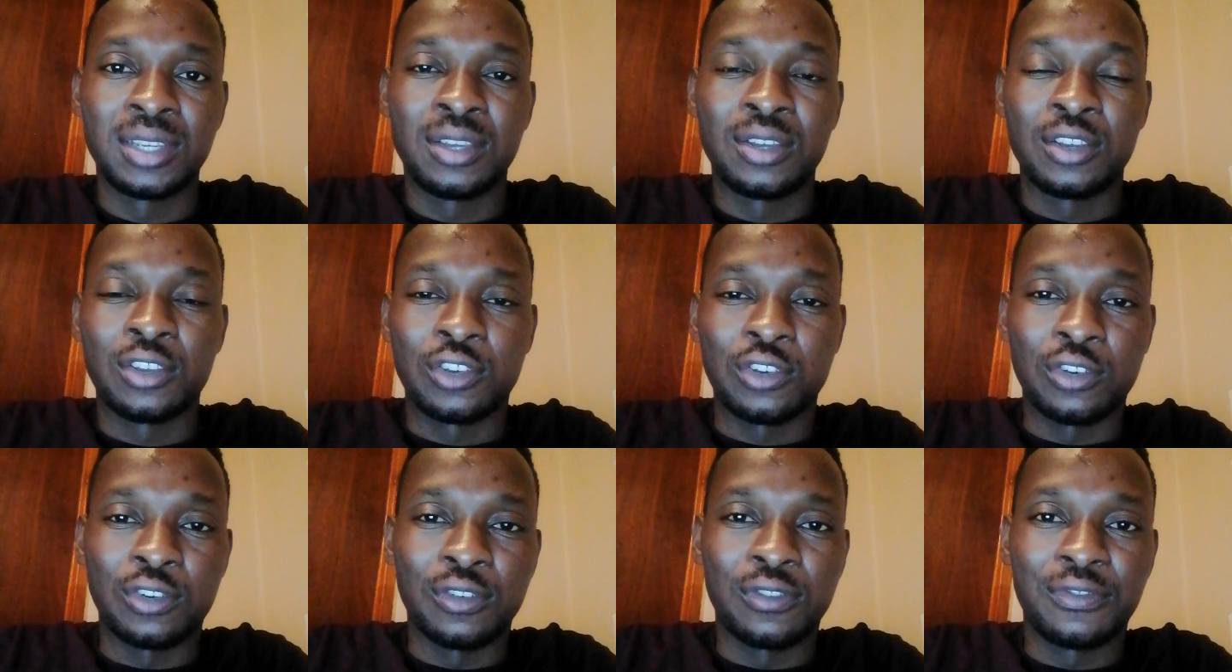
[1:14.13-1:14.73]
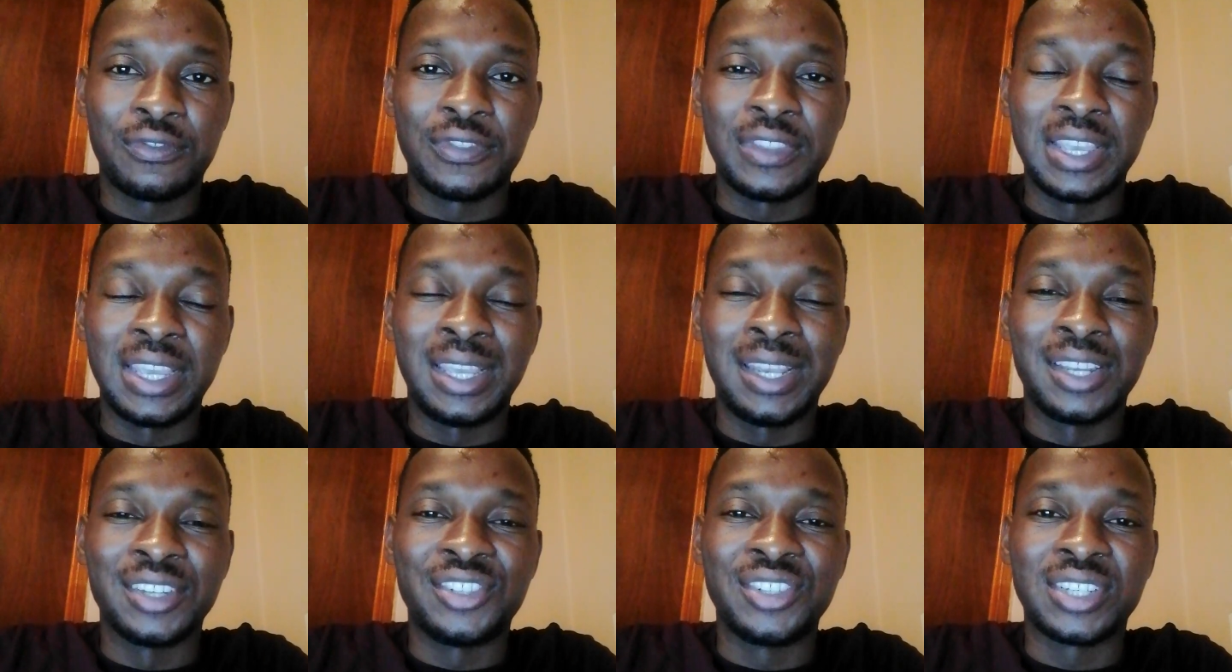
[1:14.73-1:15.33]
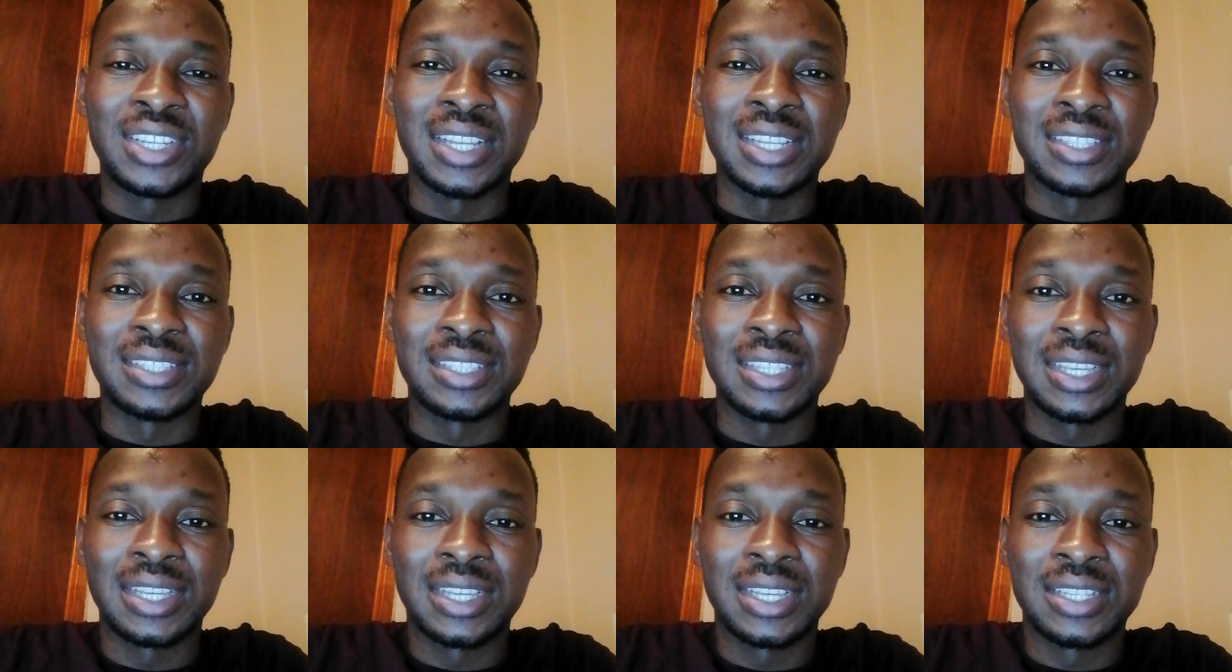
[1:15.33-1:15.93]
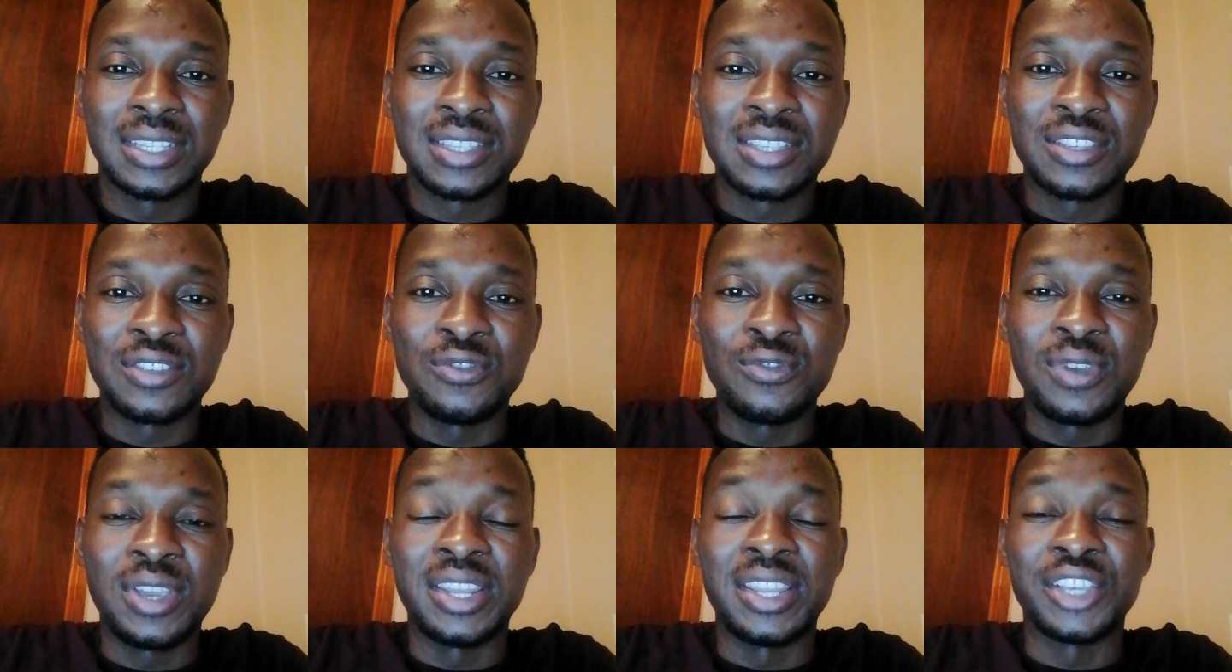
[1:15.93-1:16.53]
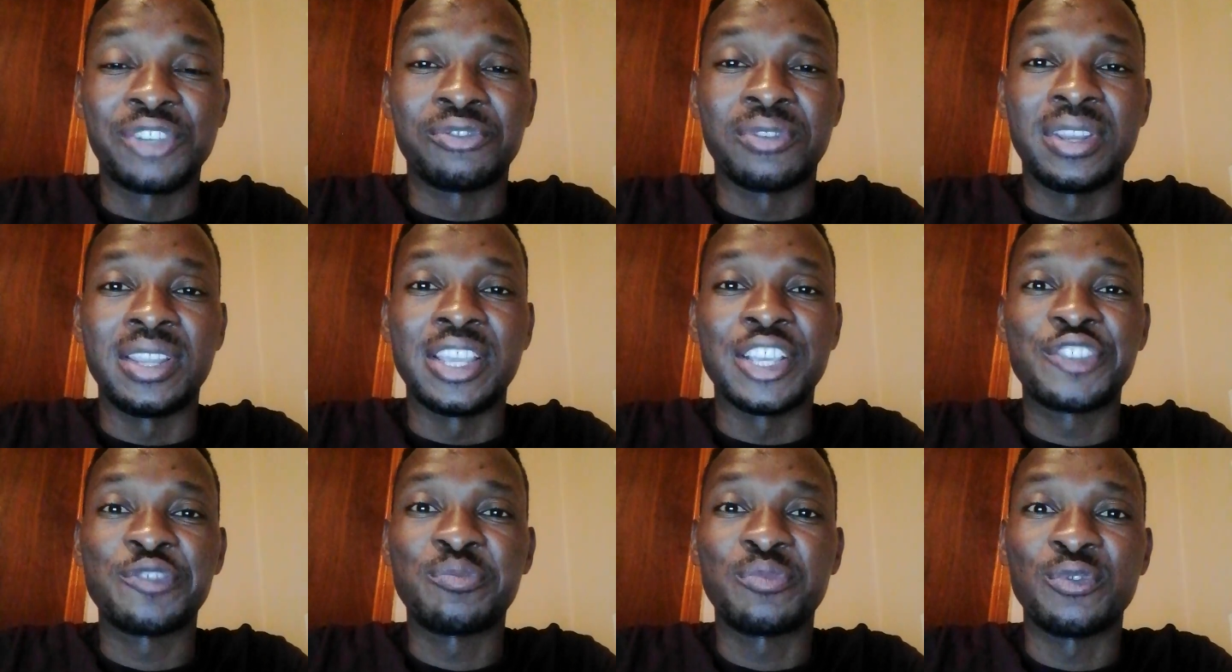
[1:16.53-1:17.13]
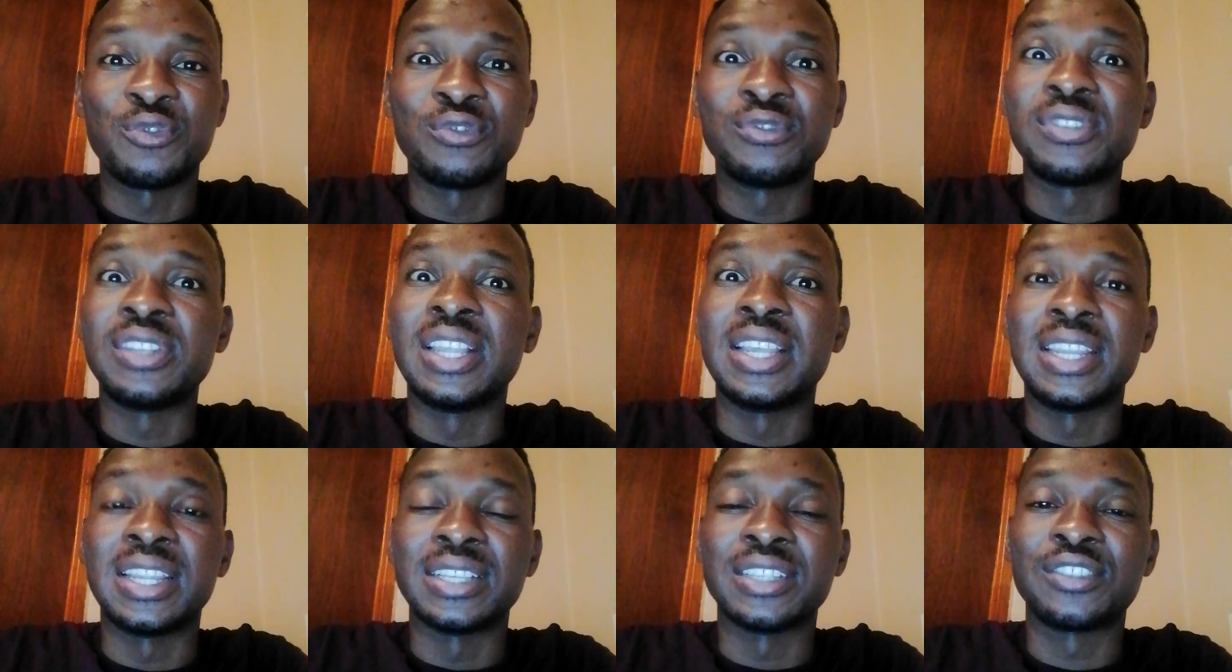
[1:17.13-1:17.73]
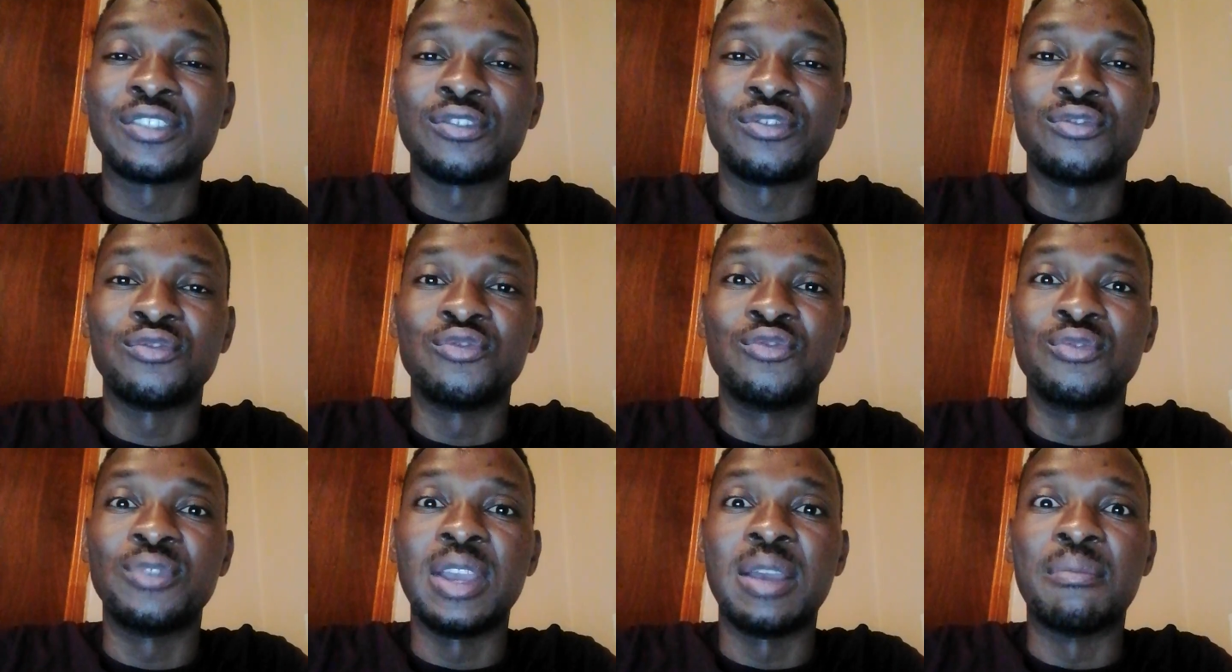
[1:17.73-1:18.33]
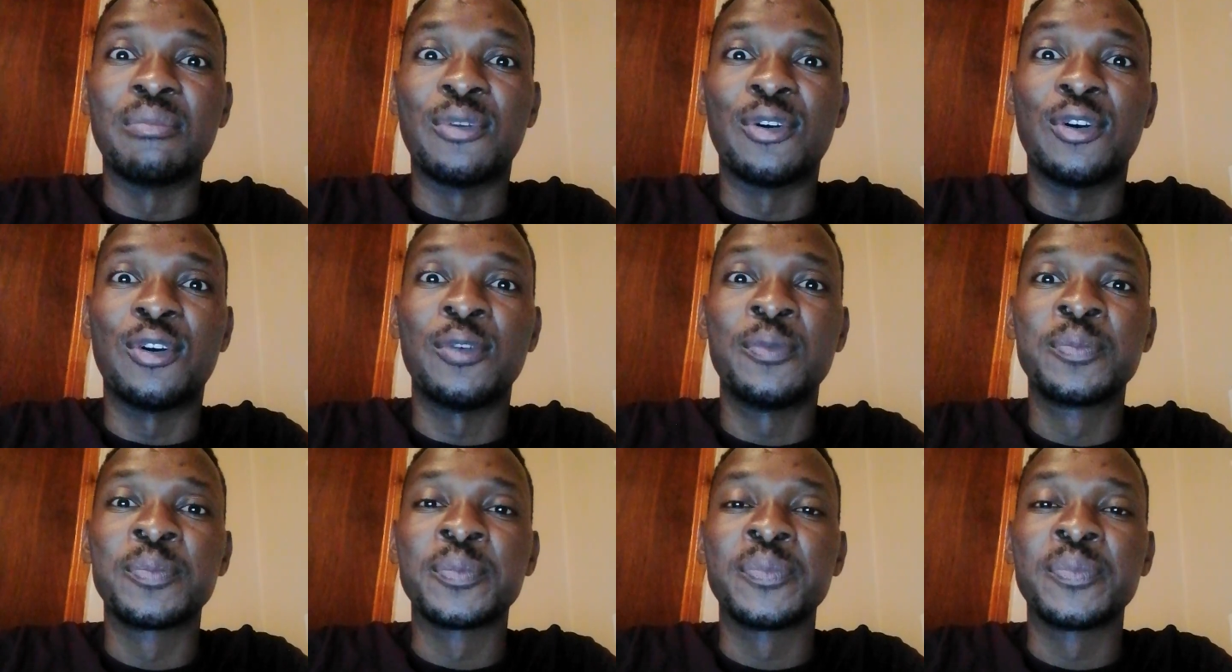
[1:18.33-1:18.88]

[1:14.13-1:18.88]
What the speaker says: of the electrical circuits, you can actually expose learners to a more